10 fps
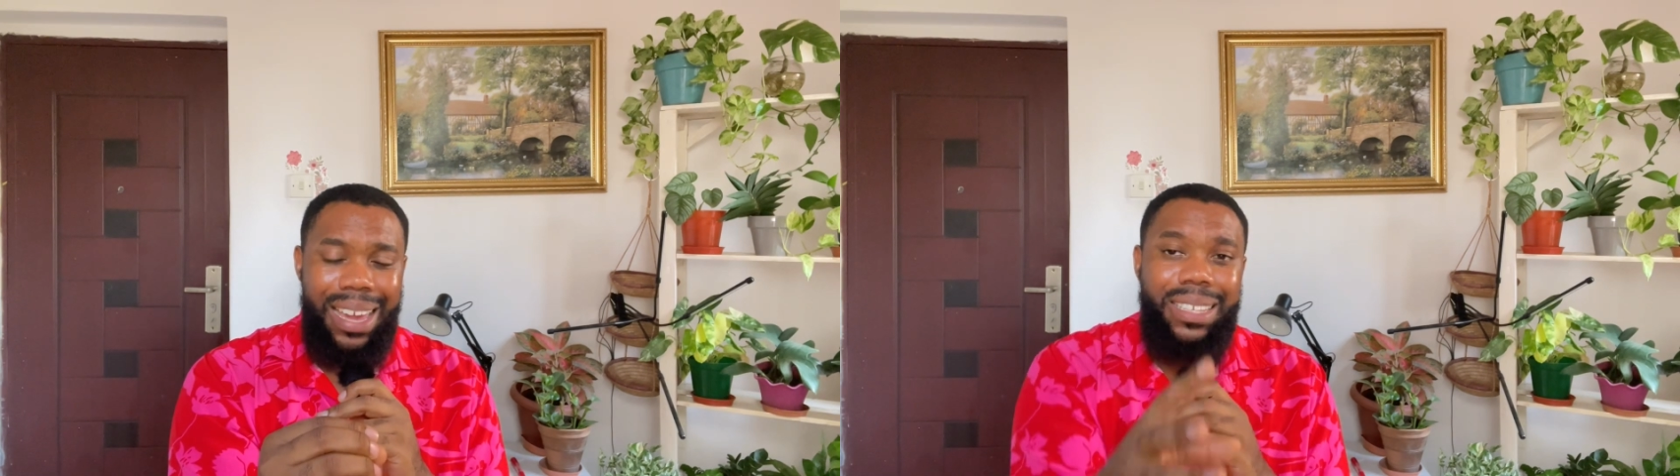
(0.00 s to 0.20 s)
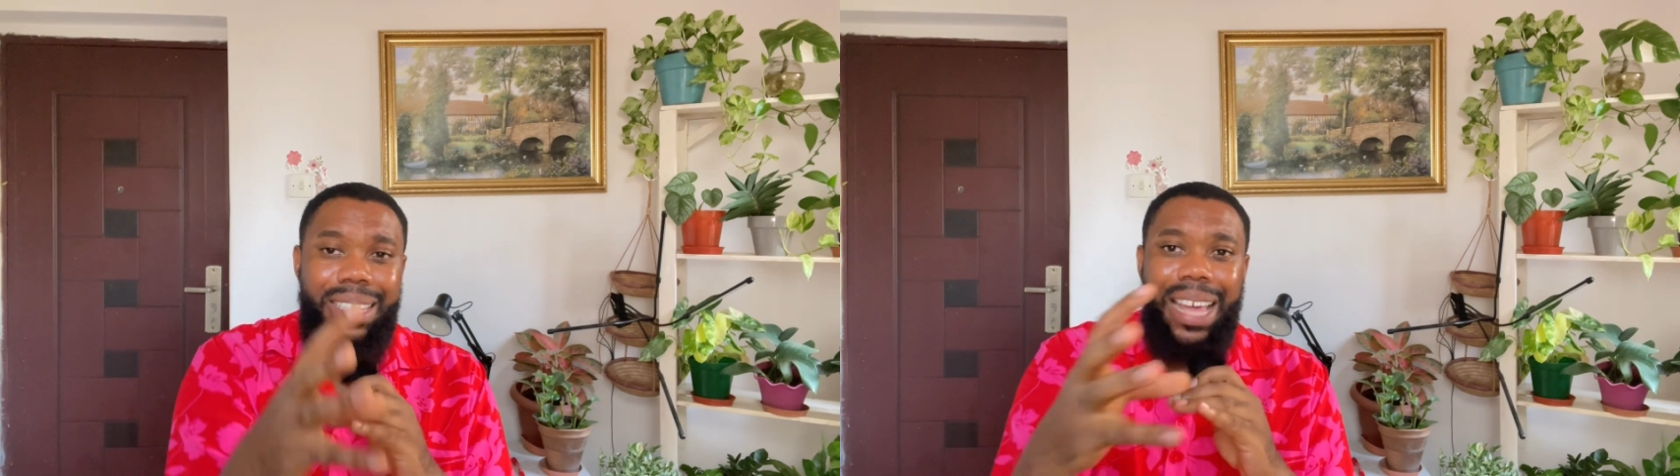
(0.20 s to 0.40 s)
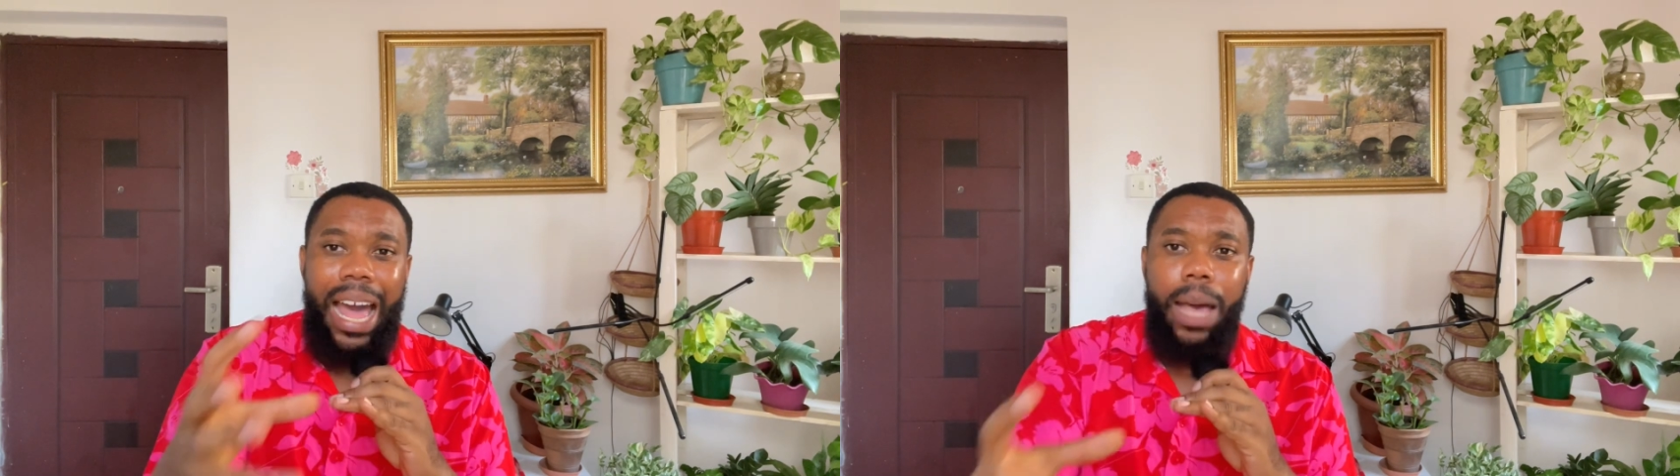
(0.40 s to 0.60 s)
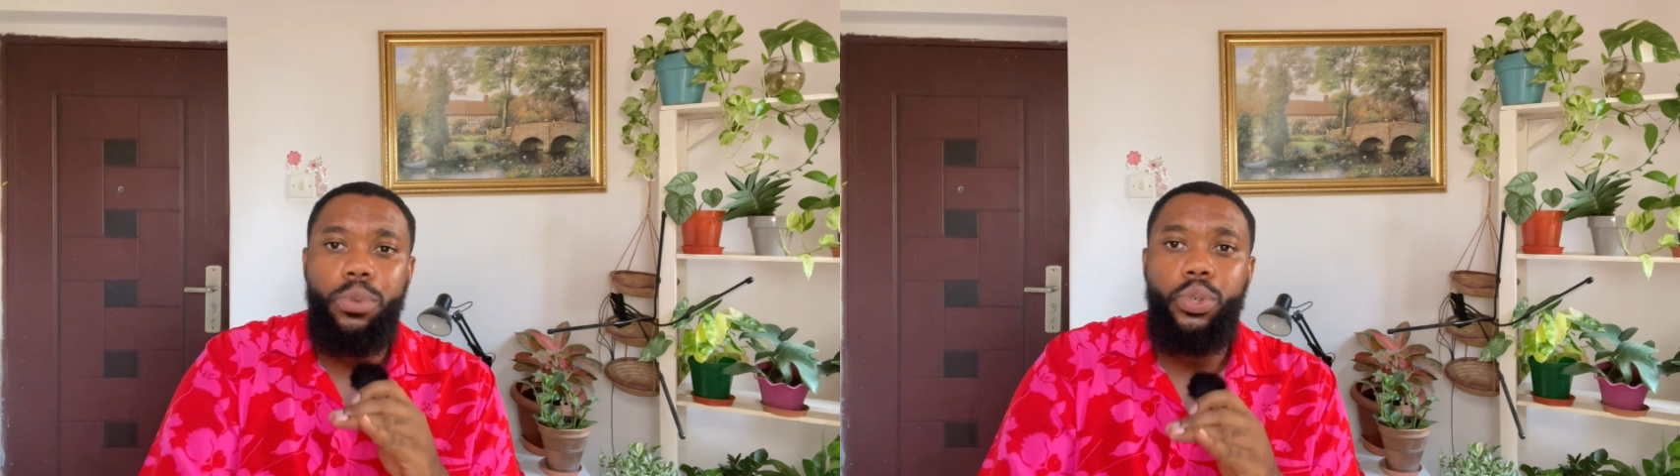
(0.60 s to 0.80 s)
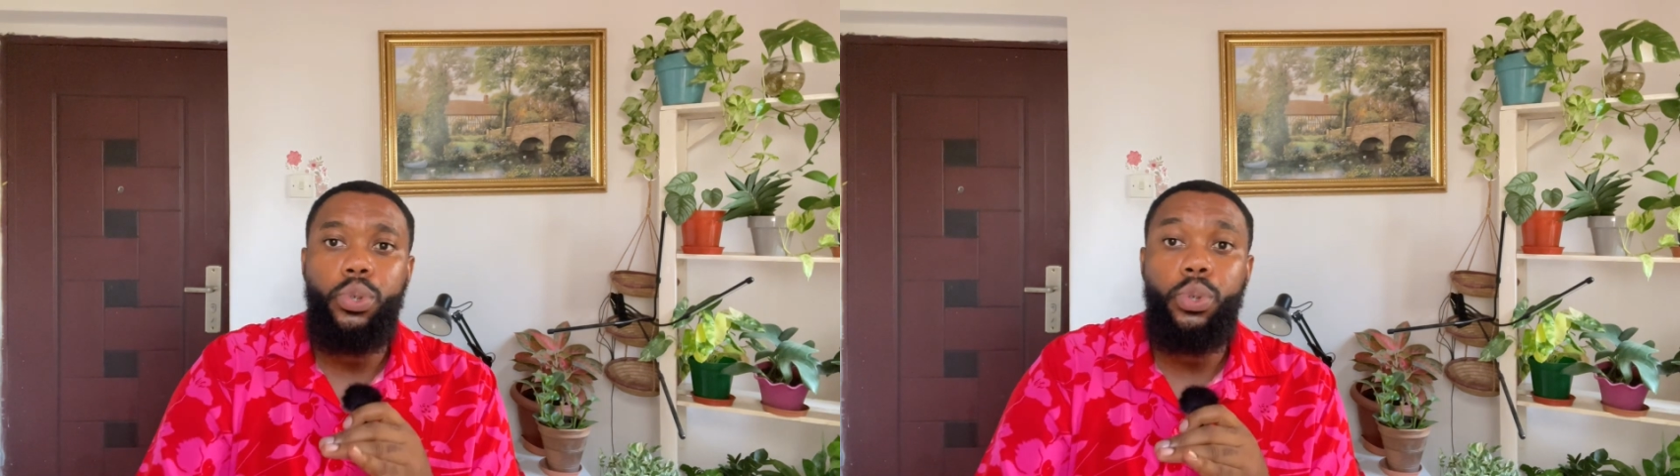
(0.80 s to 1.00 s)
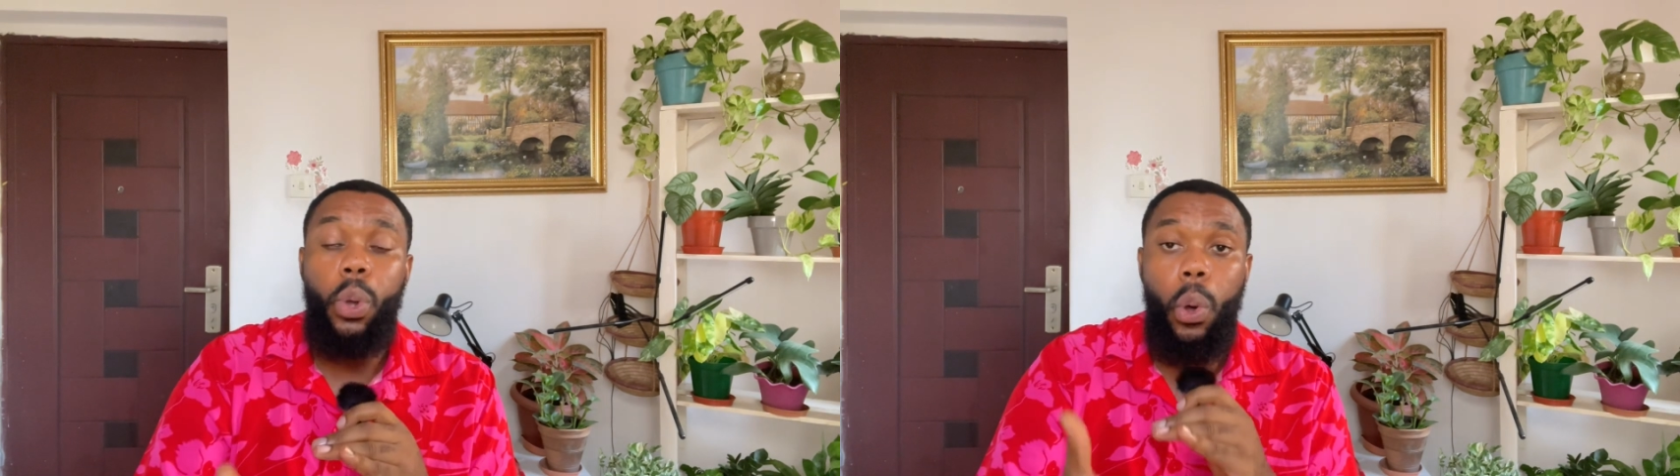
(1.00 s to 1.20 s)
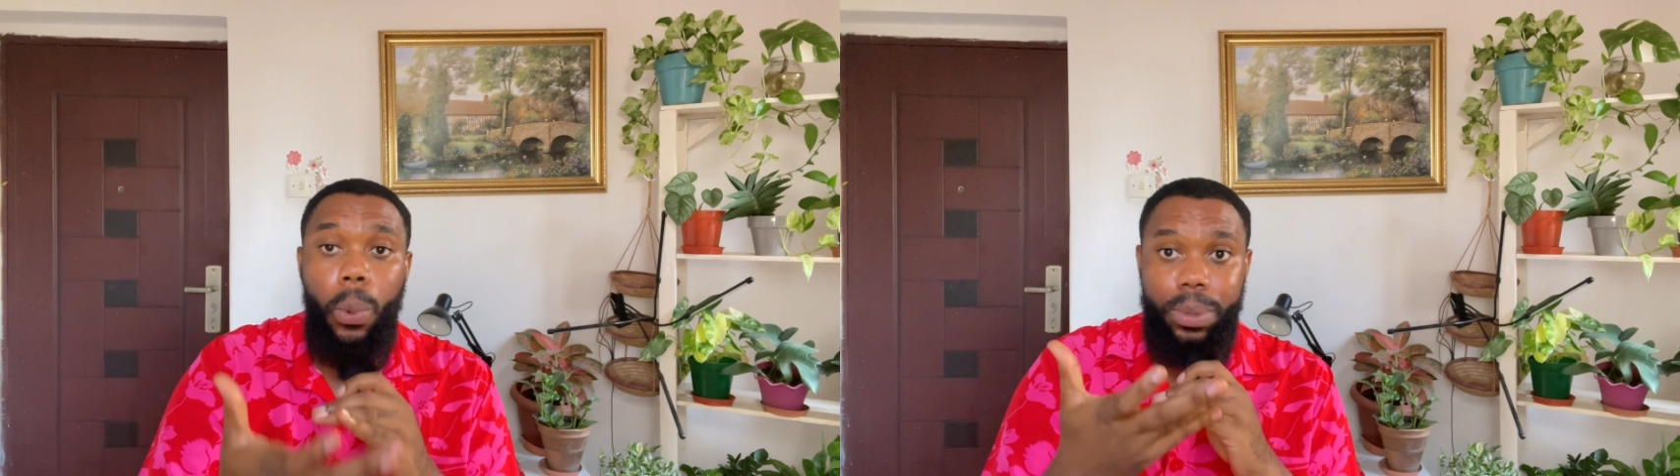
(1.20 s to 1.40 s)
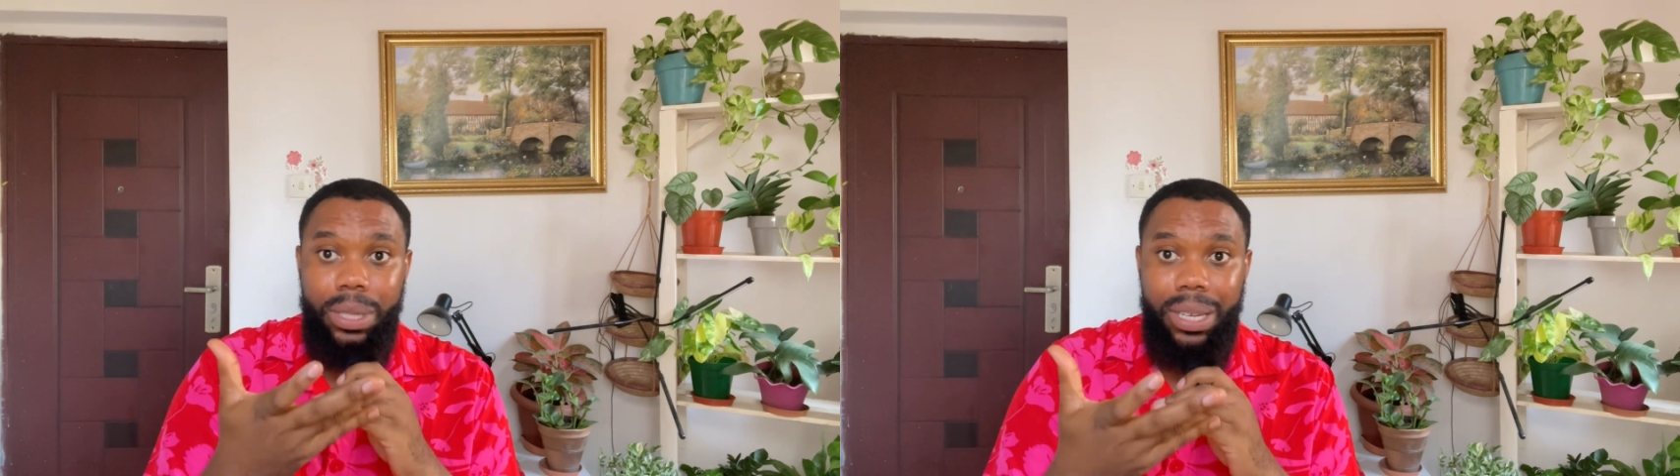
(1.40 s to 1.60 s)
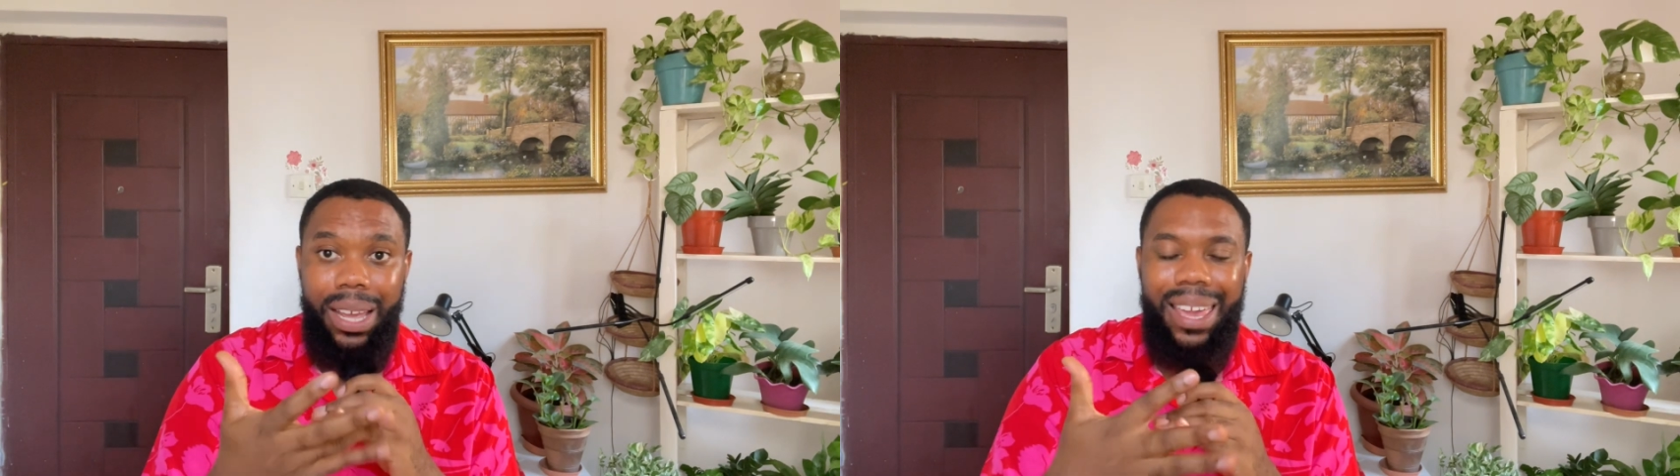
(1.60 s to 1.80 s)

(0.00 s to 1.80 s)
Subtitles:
it is absorbed